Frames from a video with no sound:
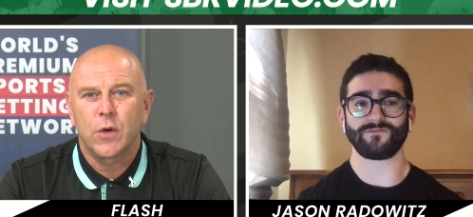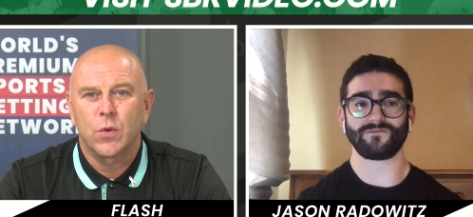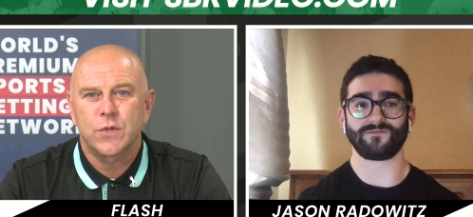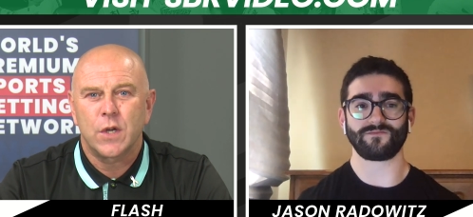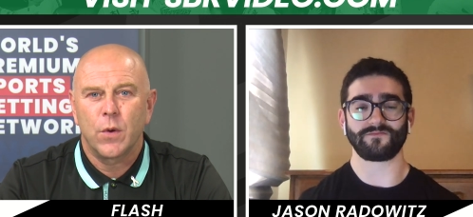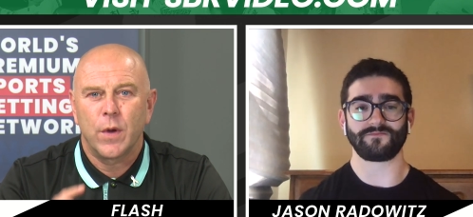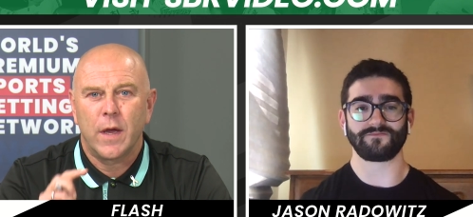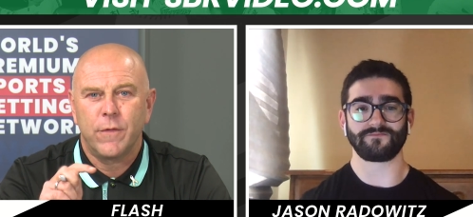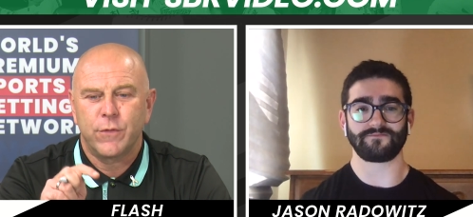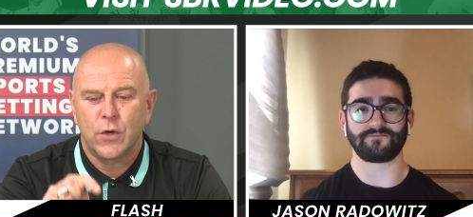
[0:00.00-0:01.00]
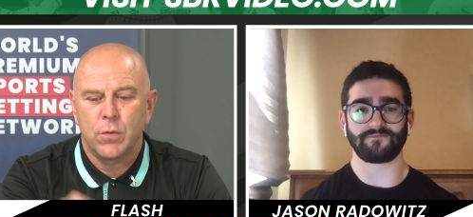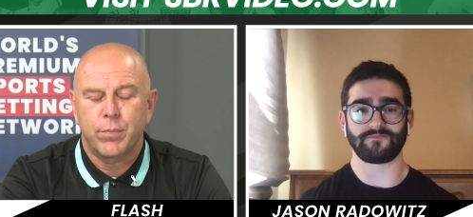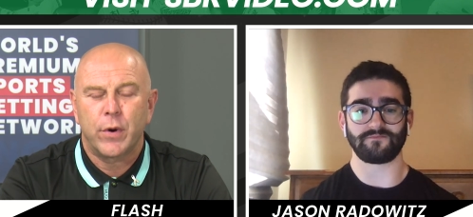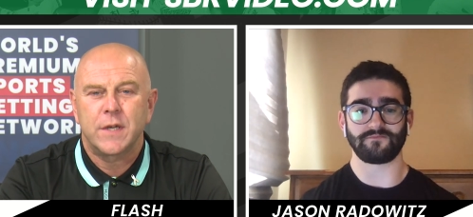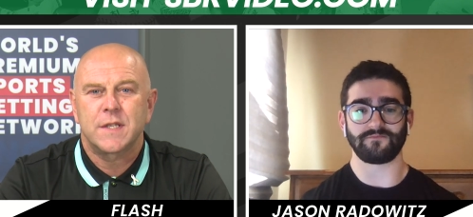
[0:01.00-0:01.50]
Speaker 1: And also, if you
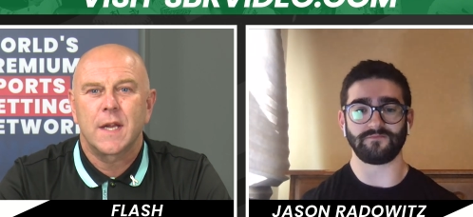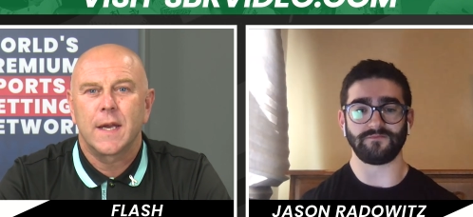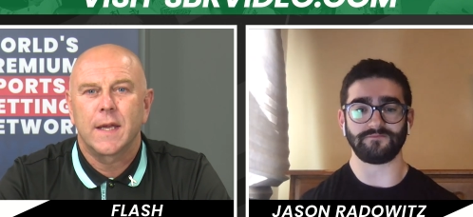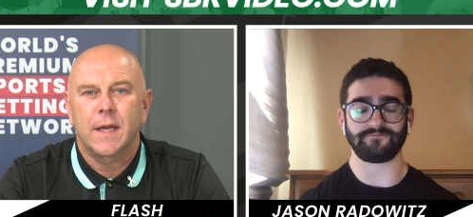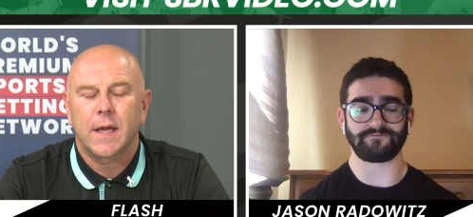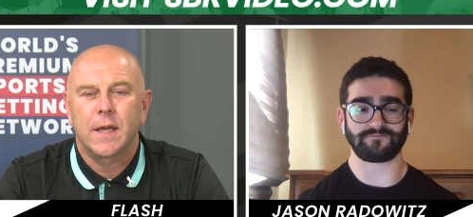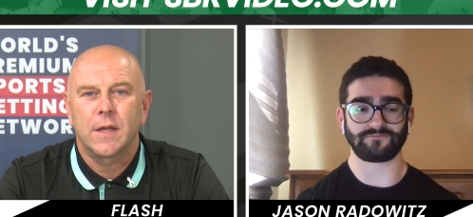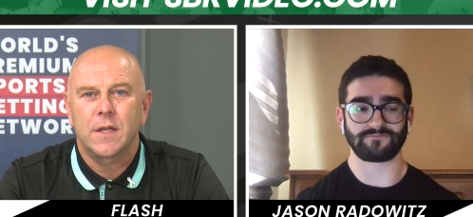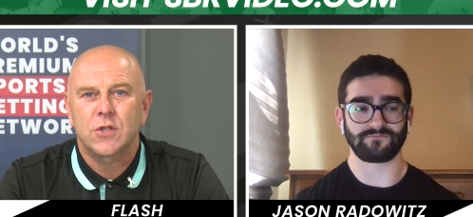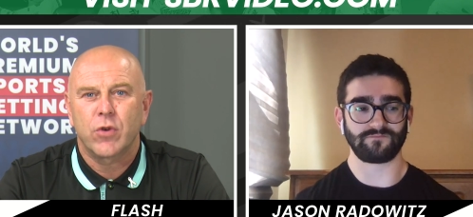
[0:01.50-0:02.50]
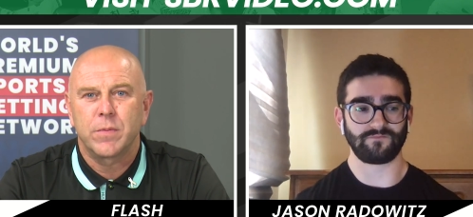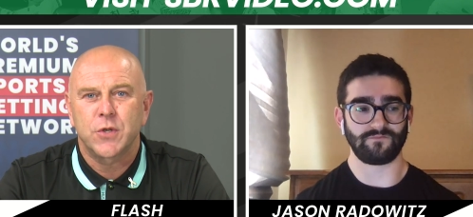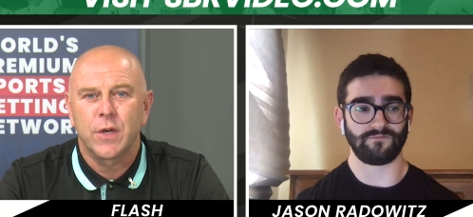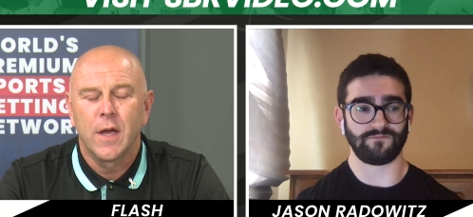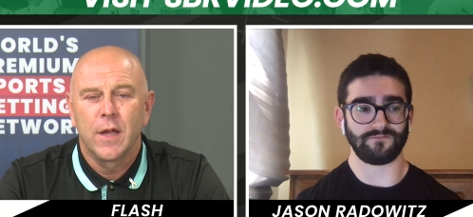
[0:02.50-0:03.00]
press the link in the
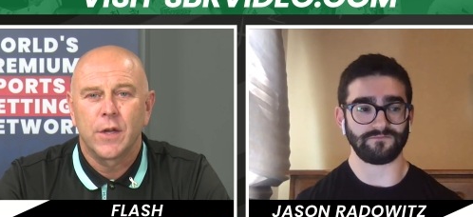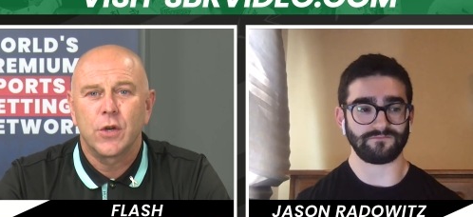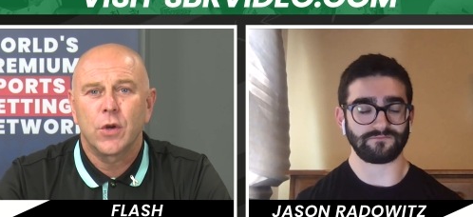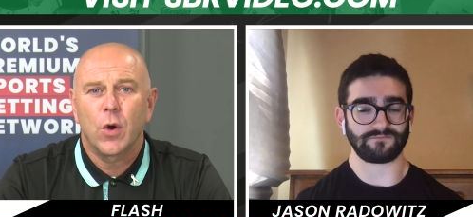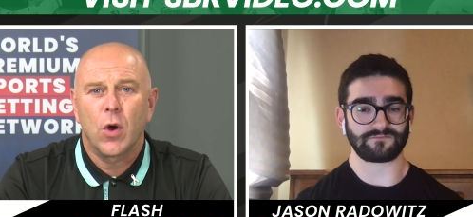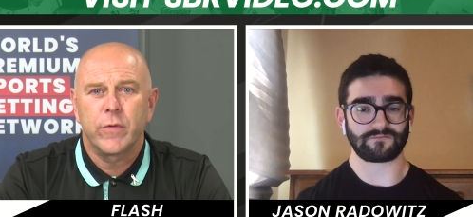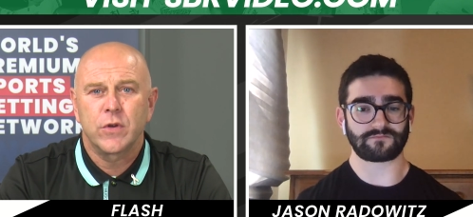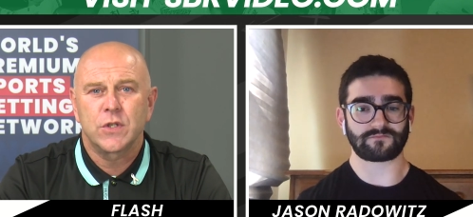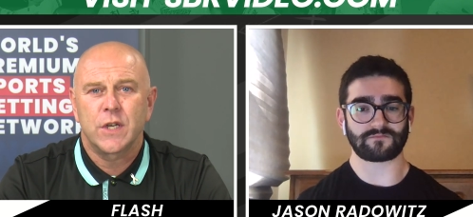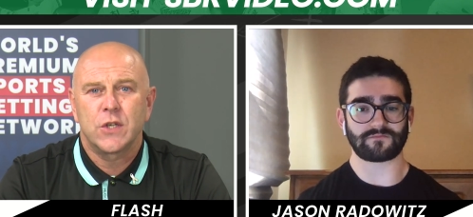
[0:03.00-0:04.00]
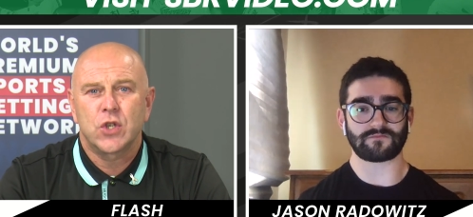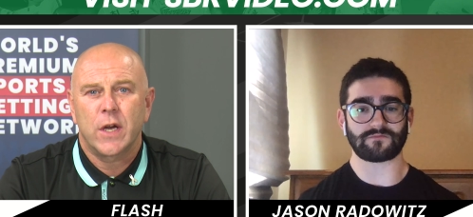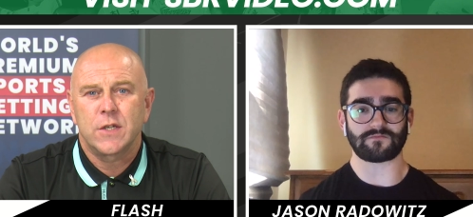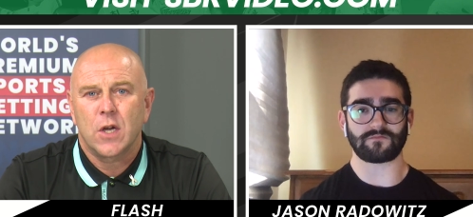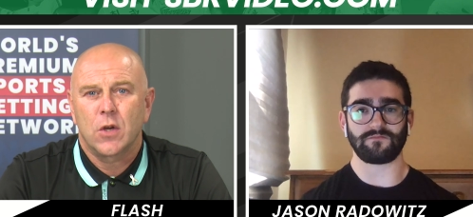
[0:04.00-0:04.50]
description, then you can go over and see
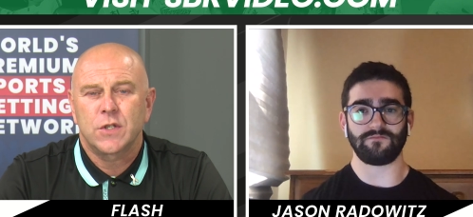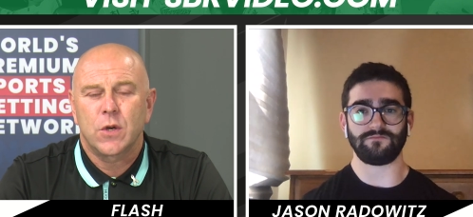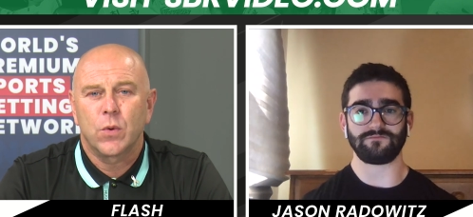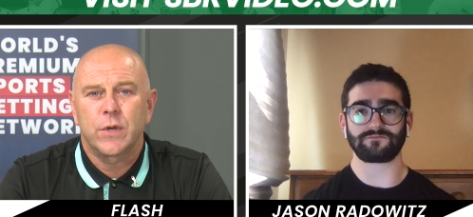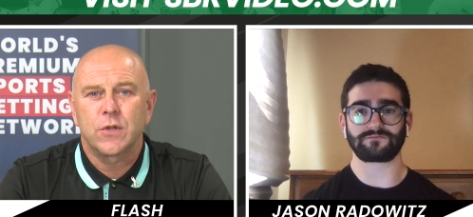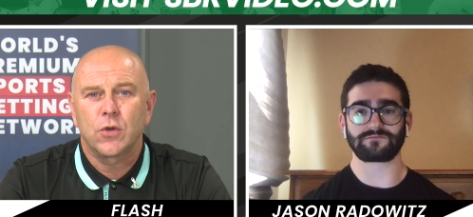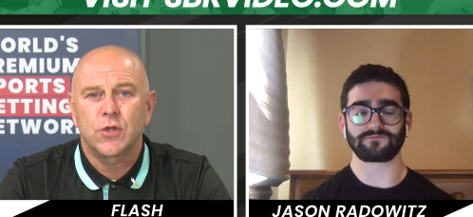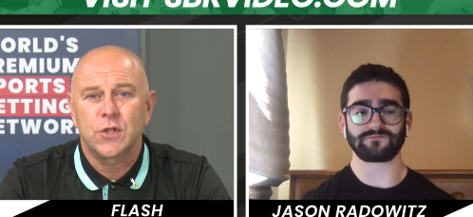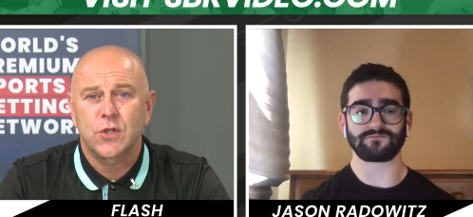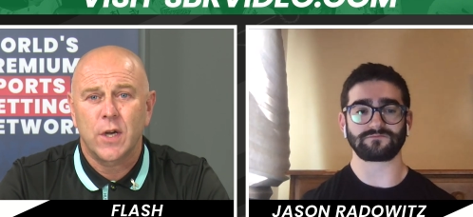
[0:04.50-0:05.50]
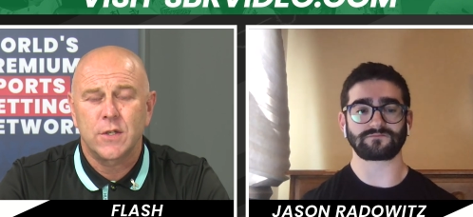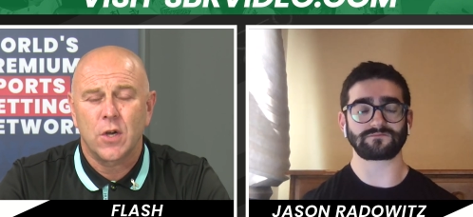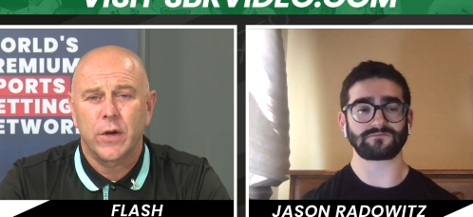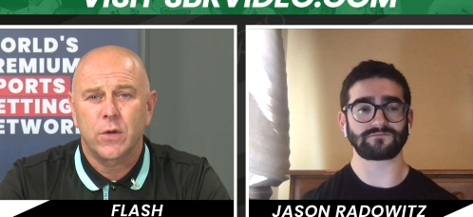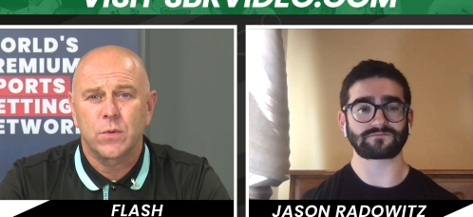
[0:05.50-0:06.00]
Jay's article. There's not just Jay's
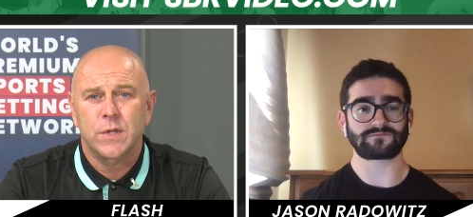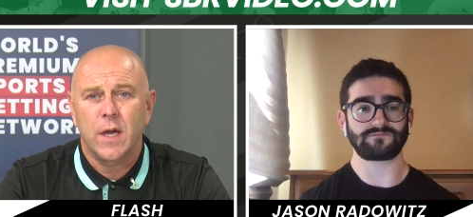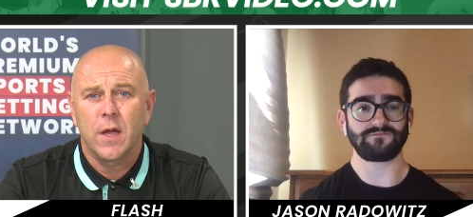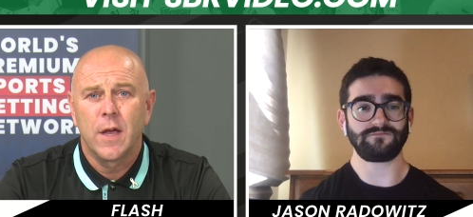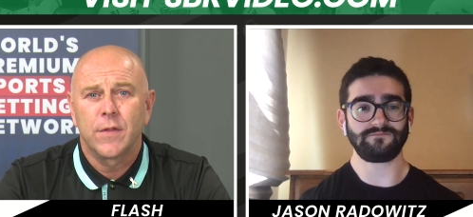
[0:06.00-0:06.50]
articles there.